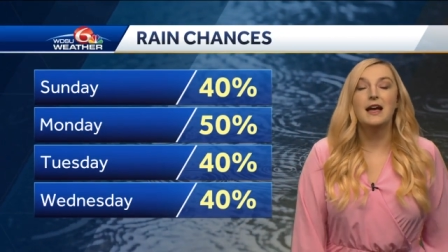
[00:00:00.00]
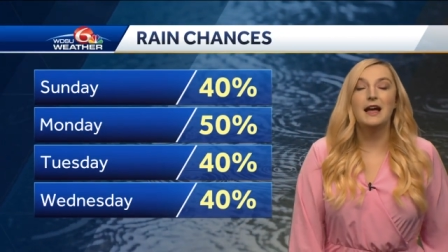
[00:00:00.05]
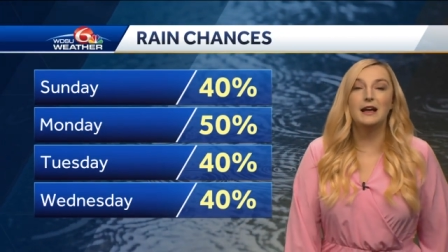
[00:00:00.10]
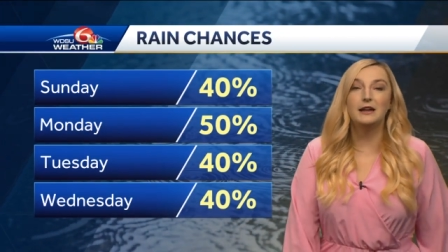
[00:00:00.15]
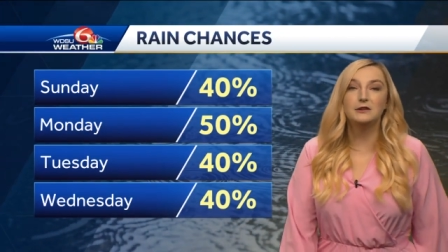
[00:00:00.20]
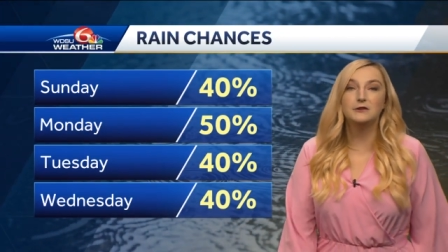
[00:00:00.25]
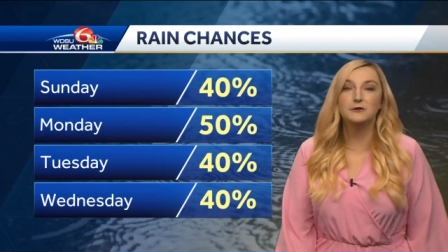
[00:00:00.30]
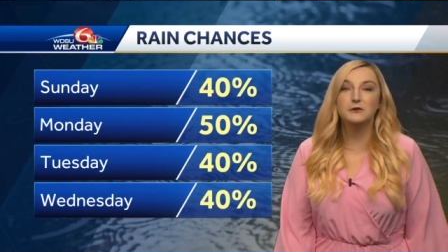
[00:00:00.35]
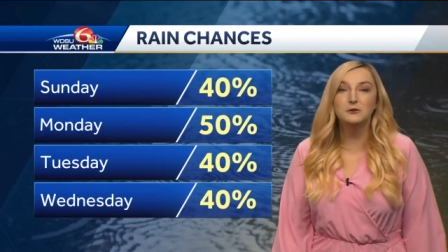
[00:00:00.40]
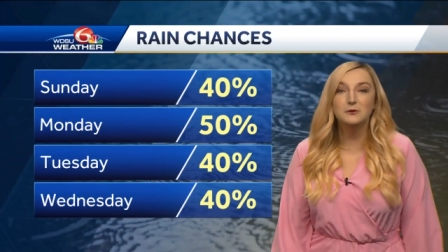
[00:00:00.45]

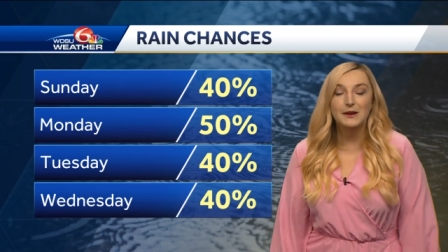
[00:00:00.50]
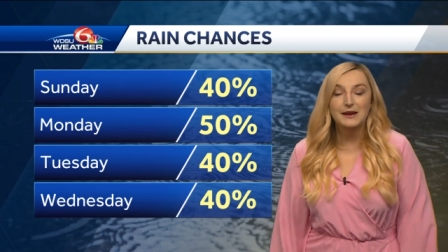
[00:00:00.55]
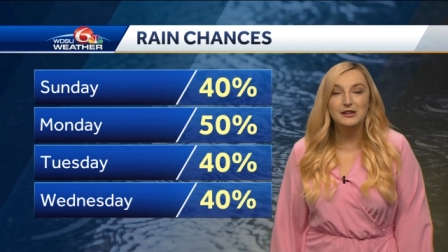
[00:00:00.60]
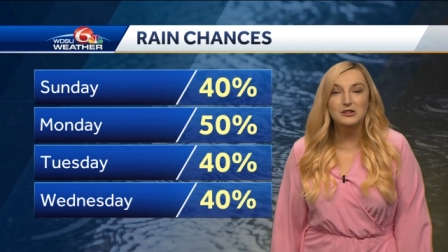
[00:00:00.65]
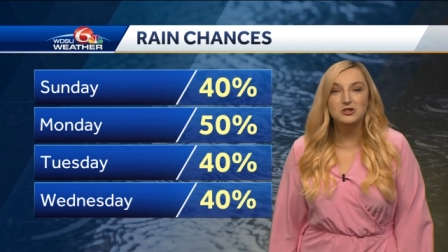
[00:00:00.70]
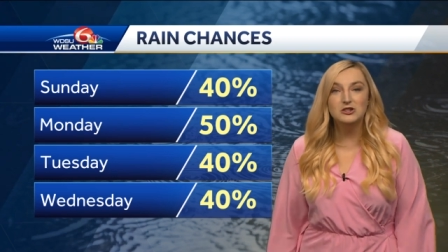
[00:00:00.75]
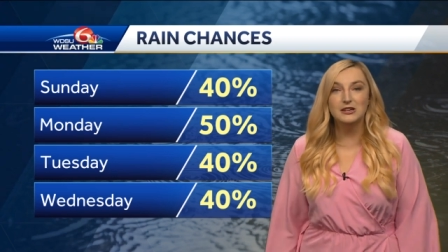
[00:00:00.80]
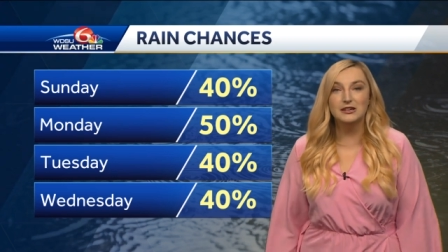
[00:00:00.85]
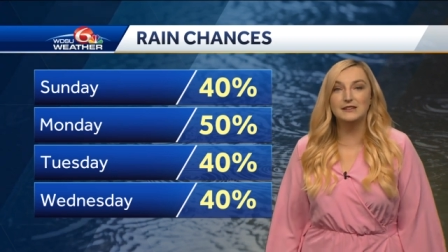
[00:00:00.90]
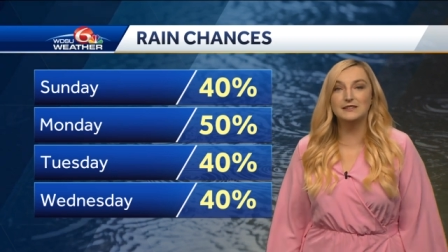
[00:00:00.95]
As for
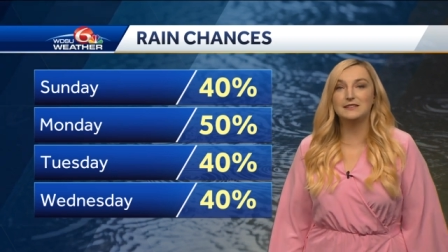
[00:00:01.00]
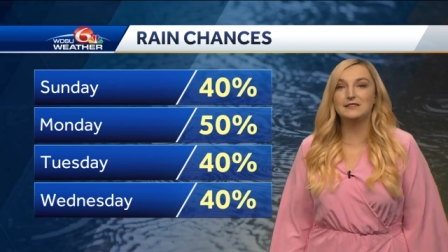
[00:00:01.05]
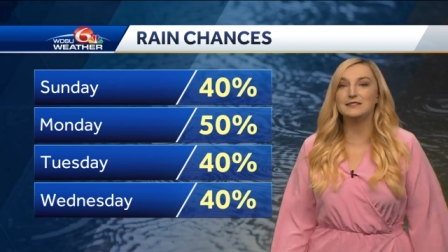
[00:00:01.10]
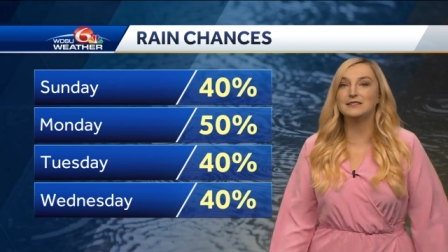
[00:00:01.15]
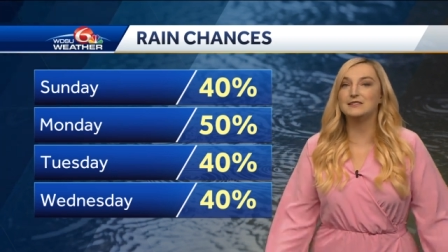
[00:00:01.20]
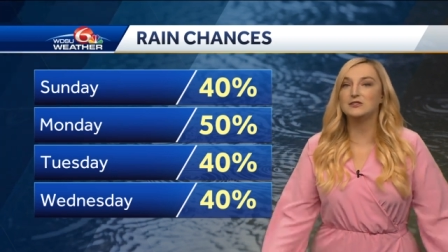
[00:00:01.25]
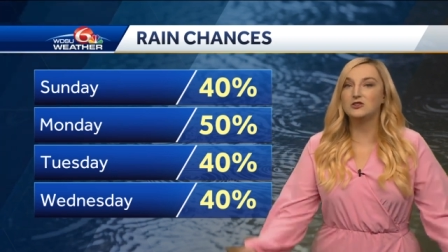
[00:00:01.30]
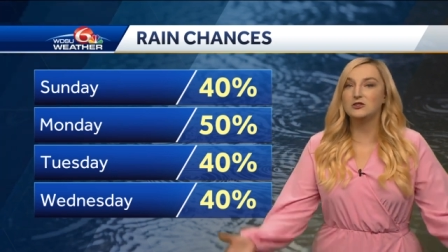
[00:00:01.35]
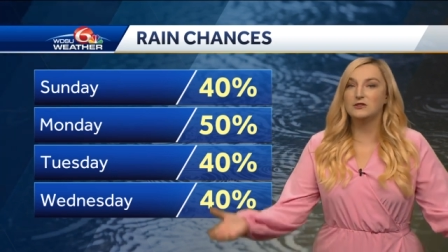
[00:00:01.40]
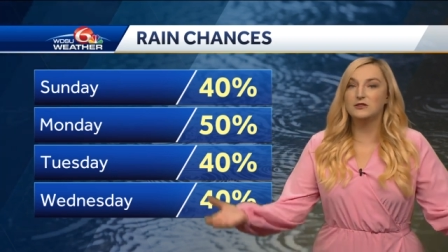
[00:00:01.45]
rain
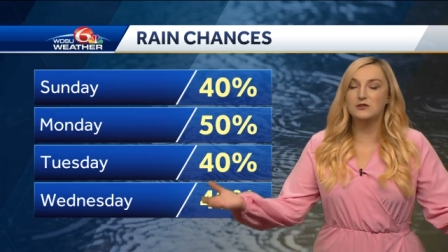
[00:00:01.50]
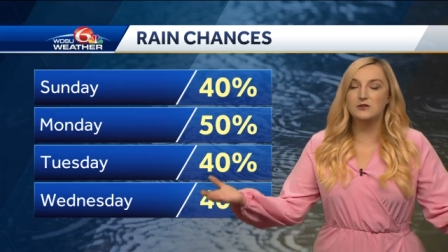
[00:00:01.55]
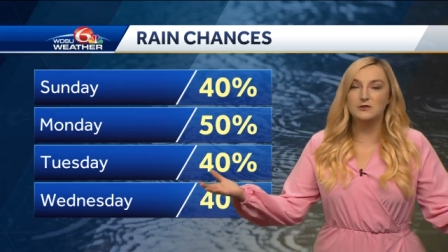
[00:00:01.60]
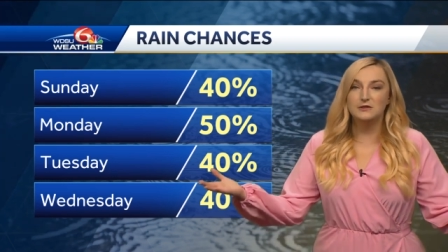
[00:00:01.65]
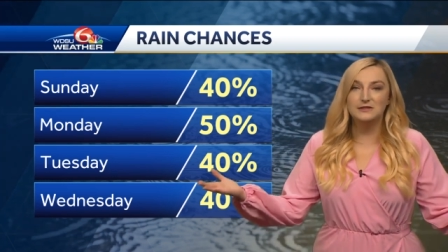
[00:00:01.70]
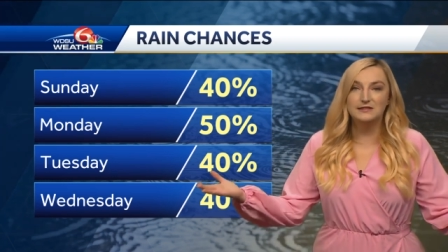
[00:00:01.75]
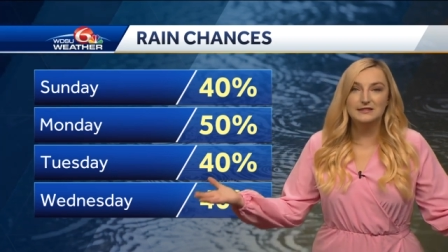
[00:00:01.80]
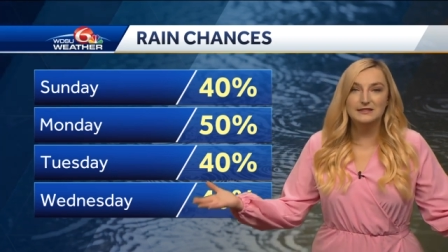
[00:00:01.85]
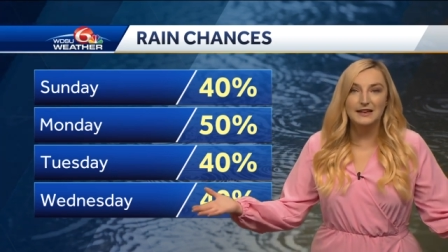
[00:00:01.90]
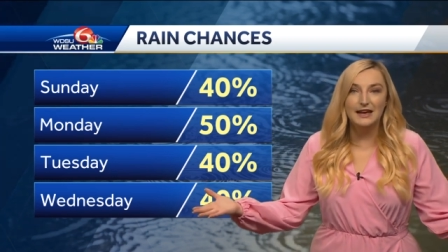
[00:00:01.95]
chances, it's just
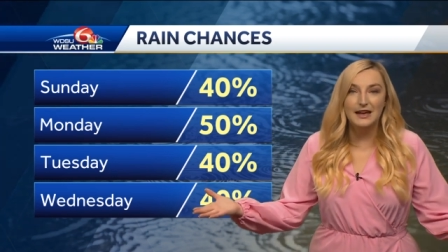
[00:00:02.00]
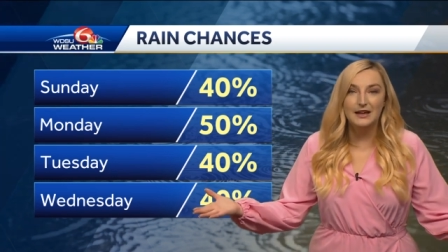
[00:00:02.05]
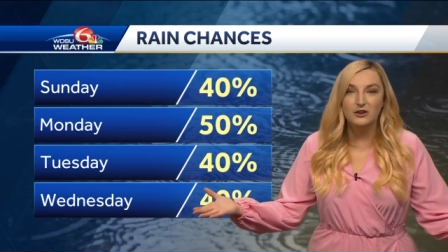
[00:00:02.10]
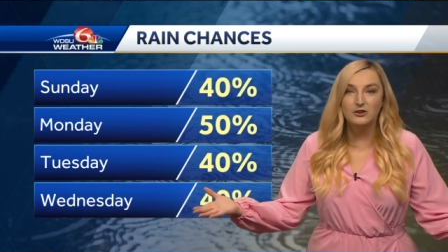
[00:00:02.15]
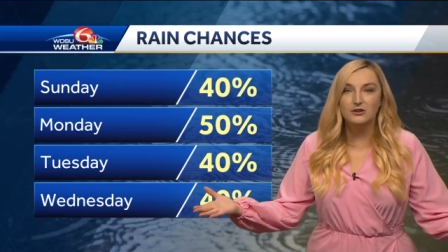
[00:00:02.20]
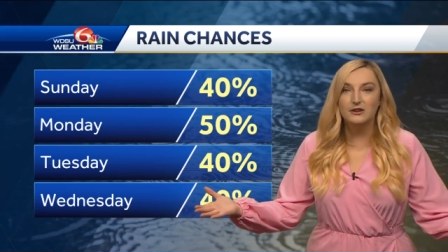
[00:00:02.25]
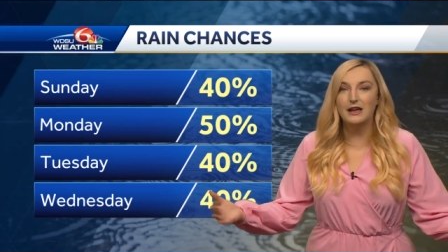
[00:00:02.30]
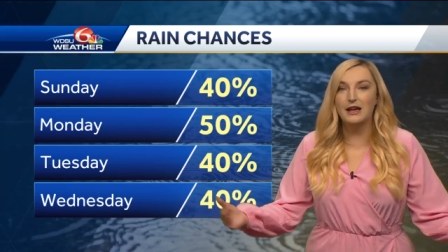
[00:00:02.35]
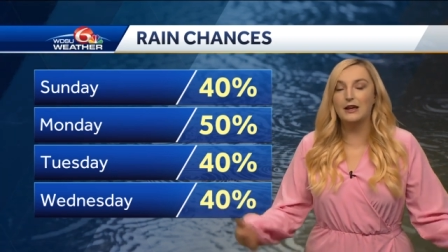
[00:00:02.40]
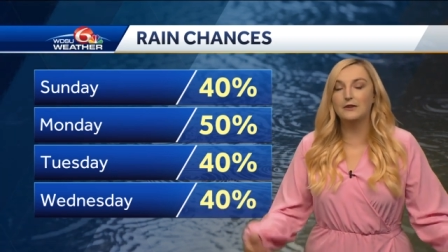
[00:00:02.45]
those
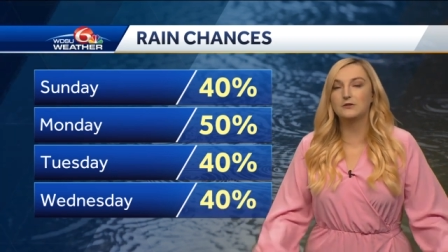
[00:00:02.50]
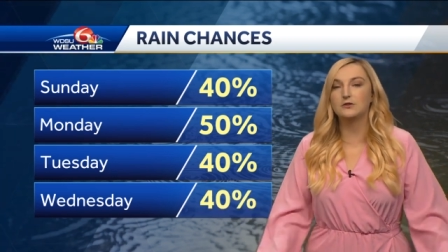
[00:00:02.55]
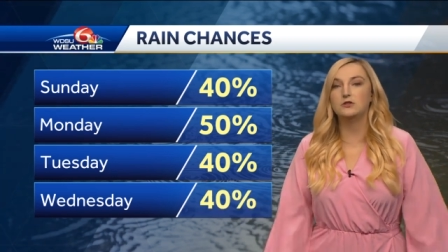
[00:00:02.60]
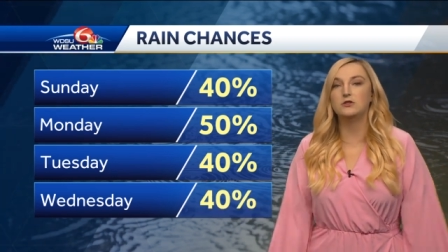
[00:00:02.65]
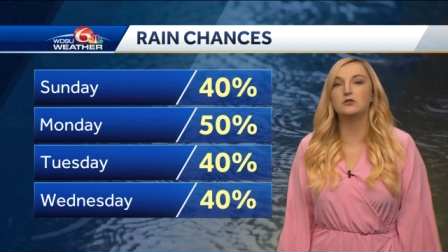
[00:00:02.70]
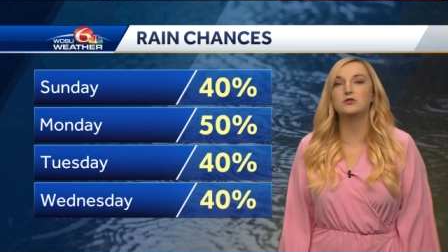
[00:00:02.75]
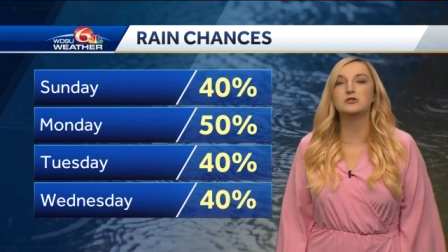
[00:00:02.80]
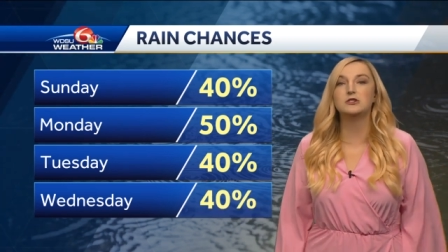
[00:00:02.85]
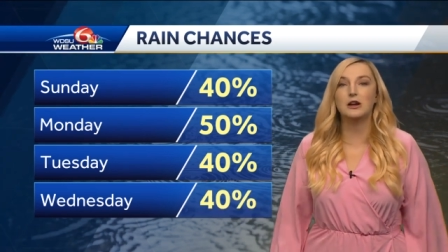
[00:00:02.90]
scattered afternoon